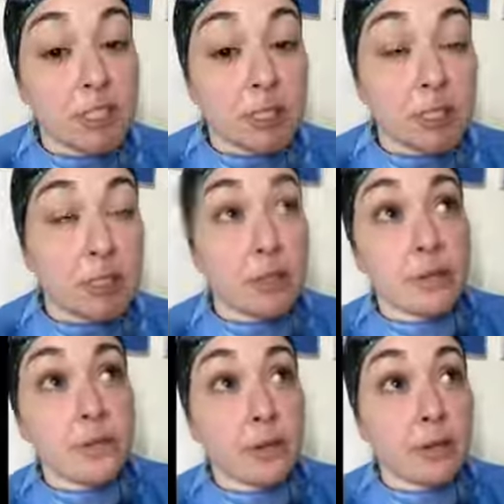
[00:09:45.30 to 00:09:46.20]

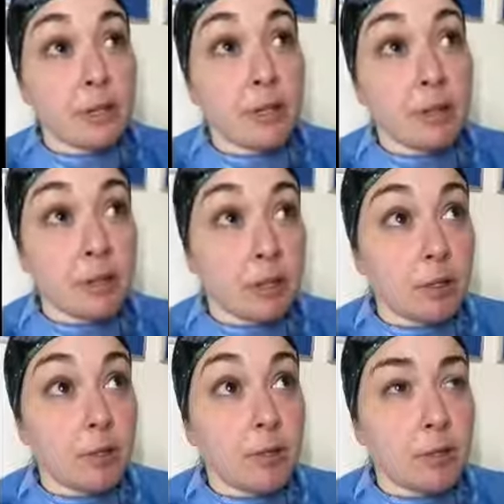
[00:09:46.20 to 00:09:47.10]
CDC finally,
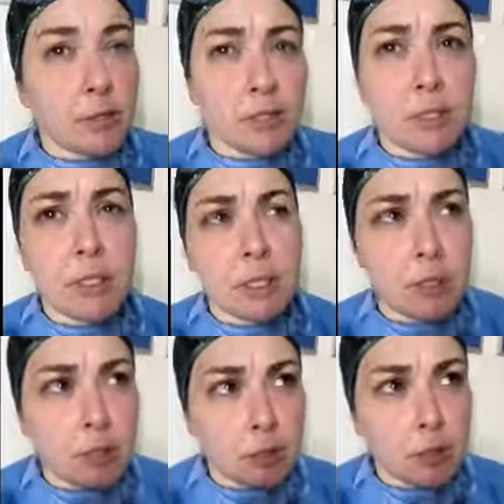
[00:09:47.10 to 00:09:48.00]
like, not the
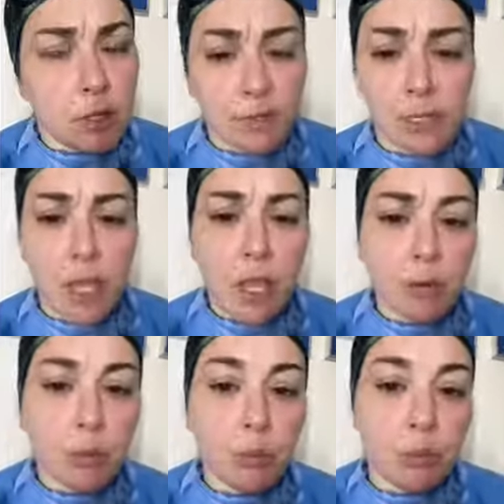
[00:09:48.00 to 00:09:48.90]
CDC,
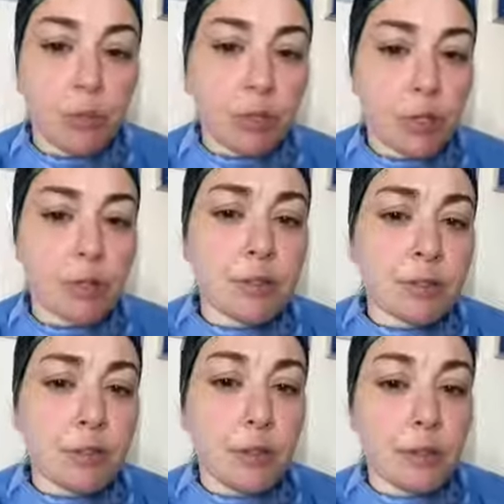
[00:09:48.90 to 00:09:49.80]
FDA approved
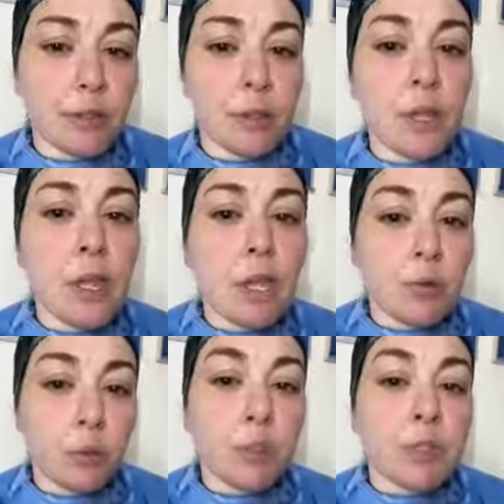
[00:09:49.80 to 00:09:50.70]
yesterday the
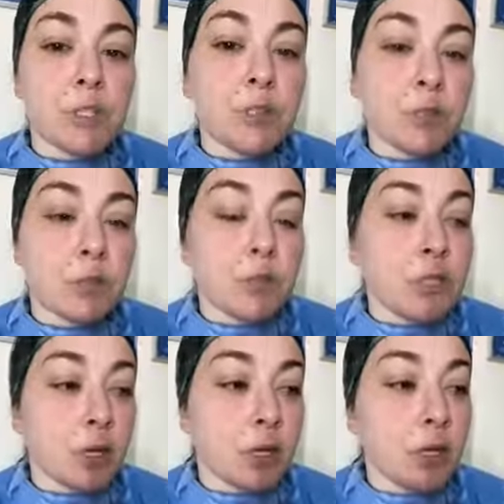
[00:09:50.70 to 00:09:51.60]
remdesivir
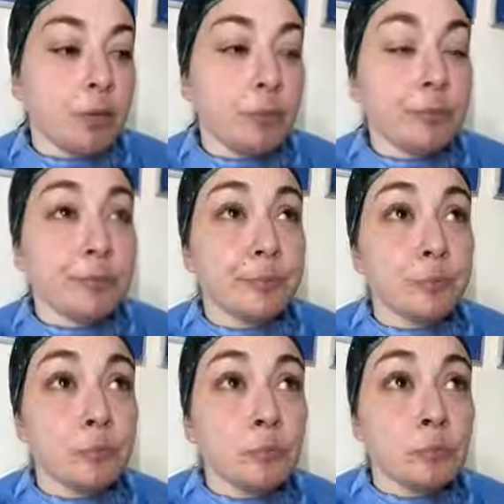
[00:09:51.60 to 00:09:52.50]
study,
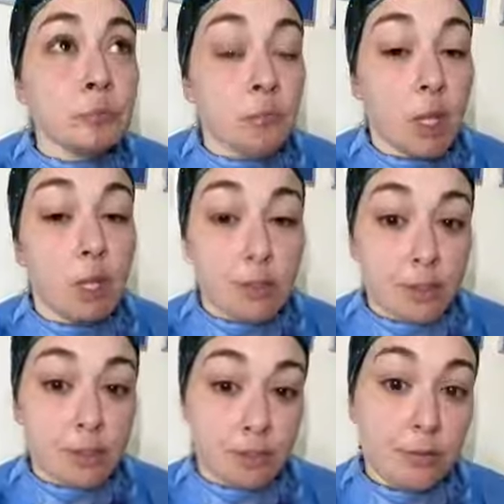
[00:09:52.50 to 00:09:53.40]
like,
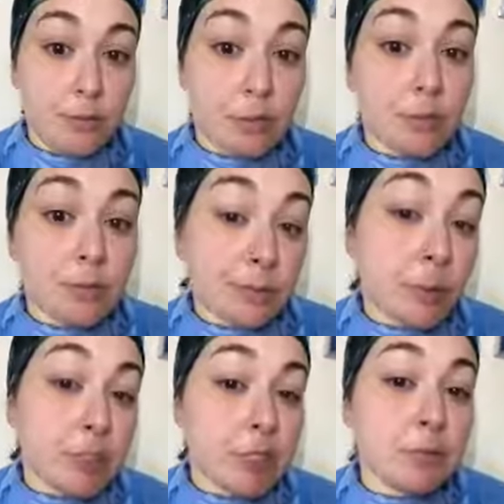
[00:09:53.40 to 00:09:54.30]
to start using
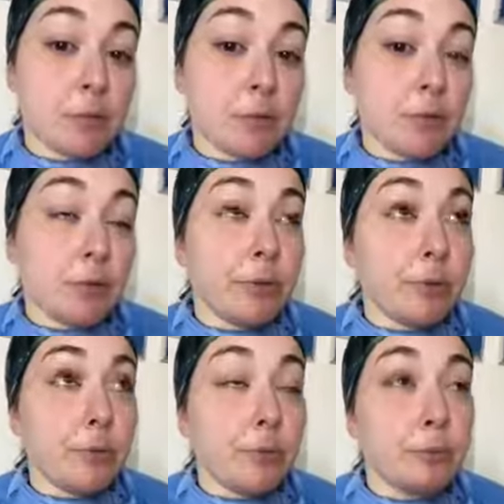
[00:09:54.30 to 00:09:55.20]
remdesivir for
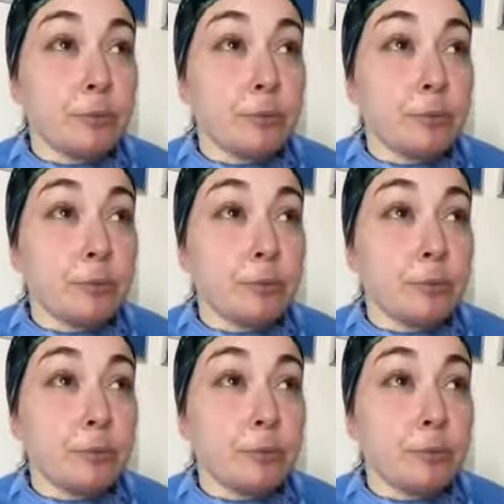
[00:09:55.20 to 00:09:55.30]
uh,